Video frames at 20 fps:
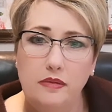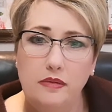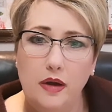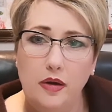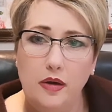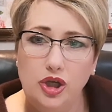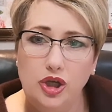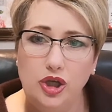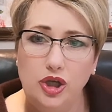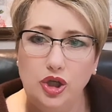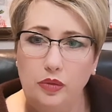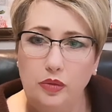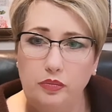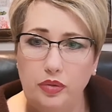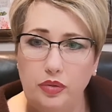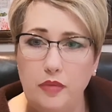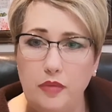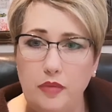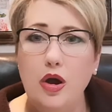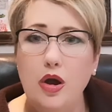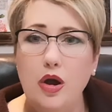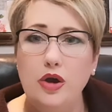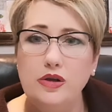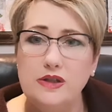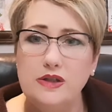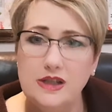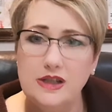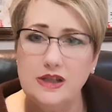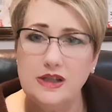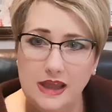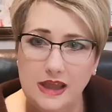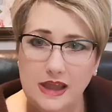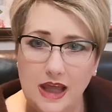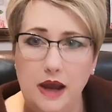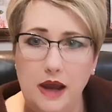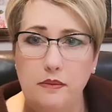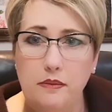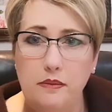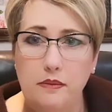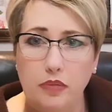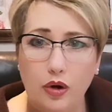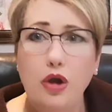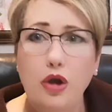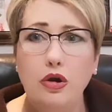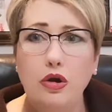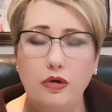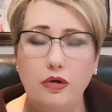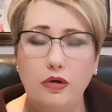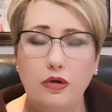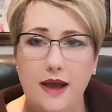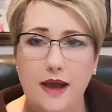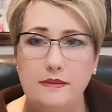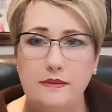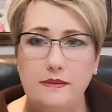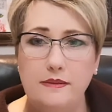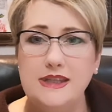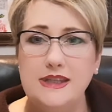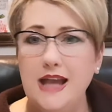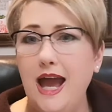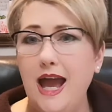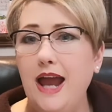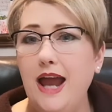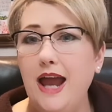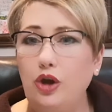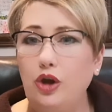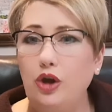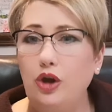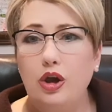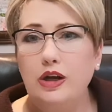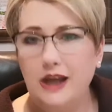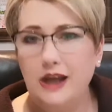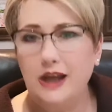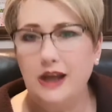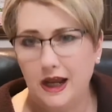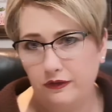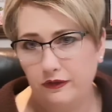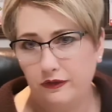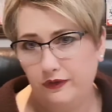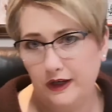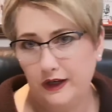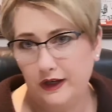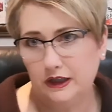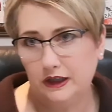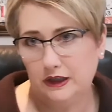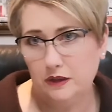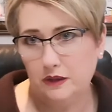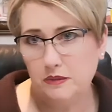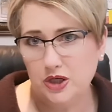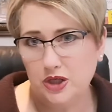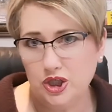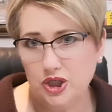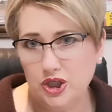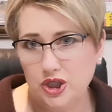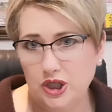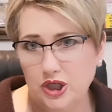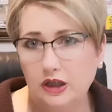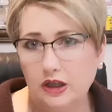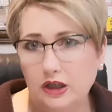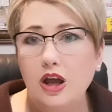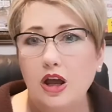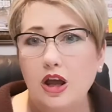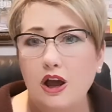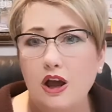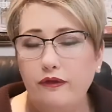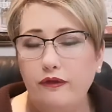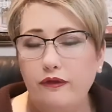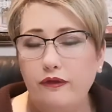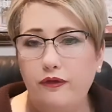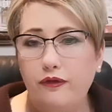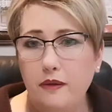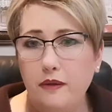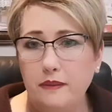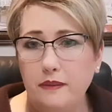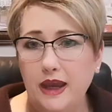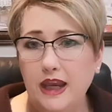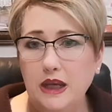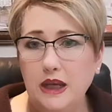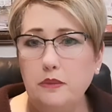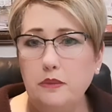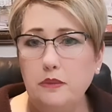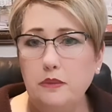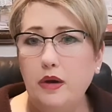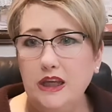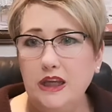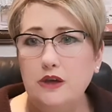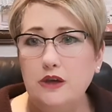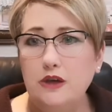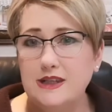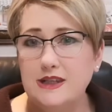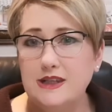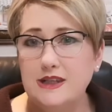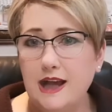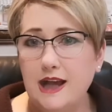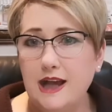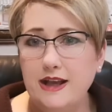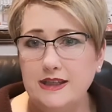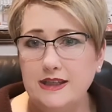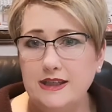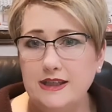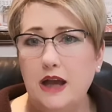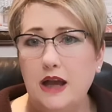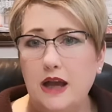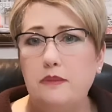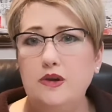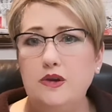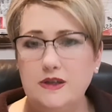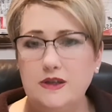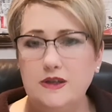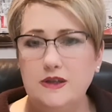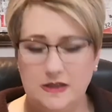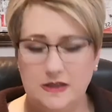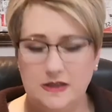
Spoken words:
you know, promote their programs and earn an affiliate commission from anybody who signs up using